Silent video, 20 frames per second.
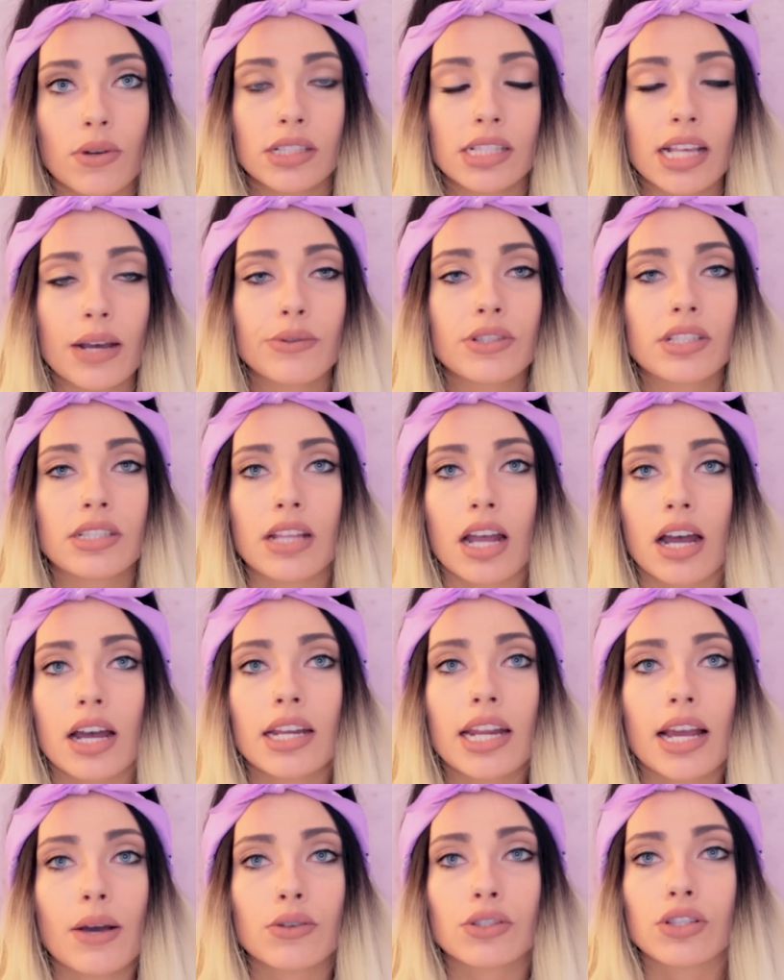Once I was
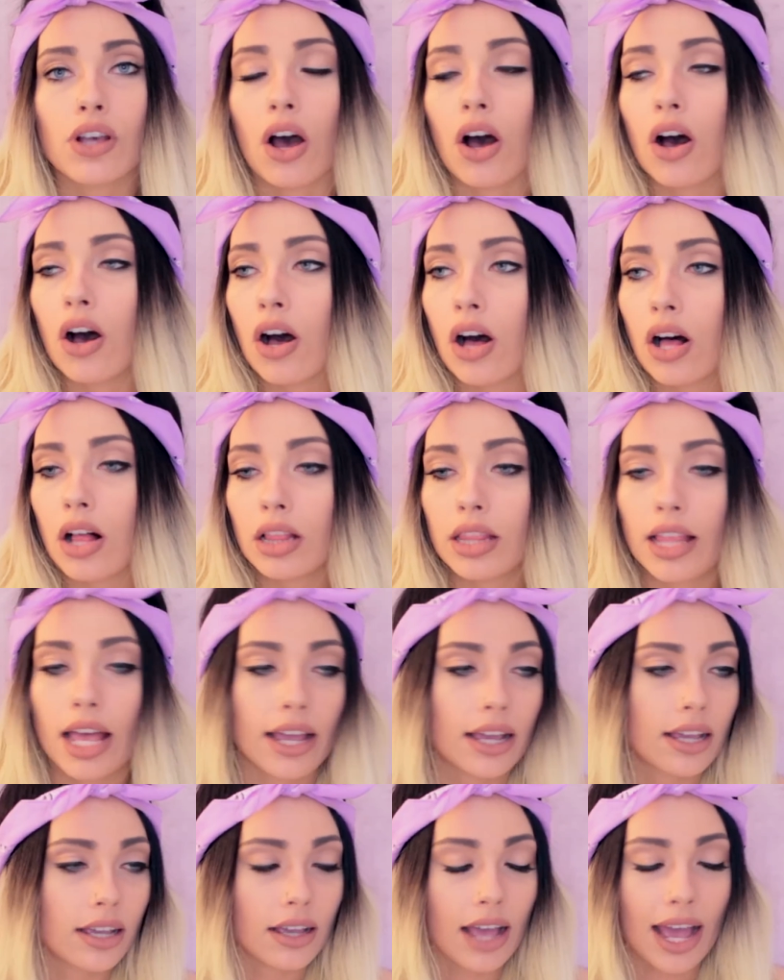done, I was all
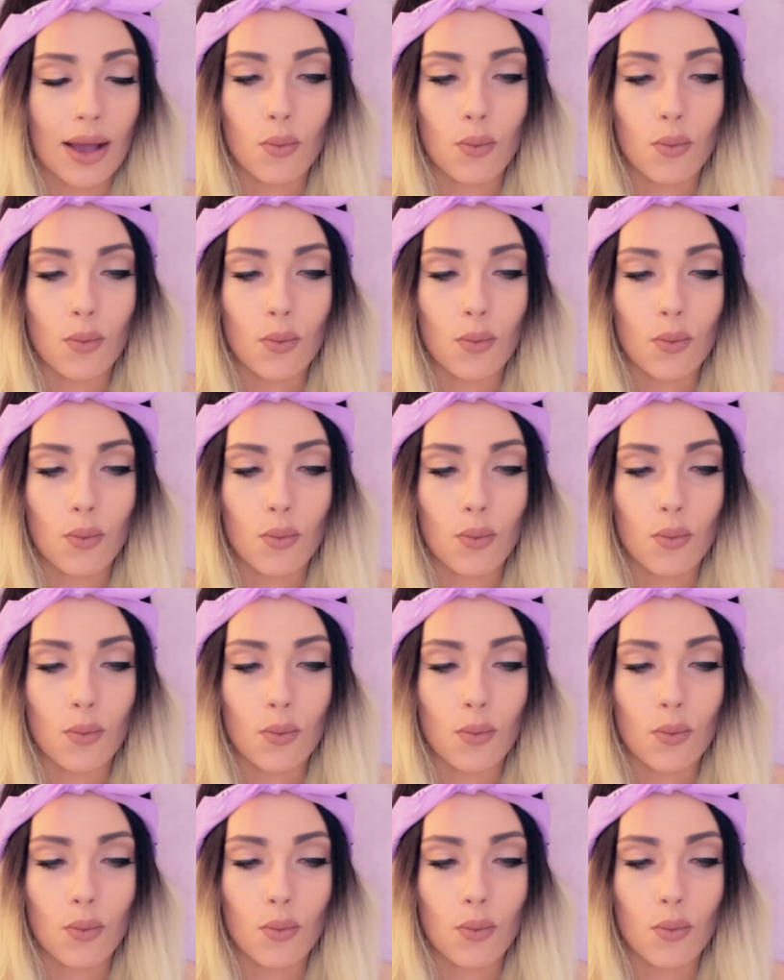like,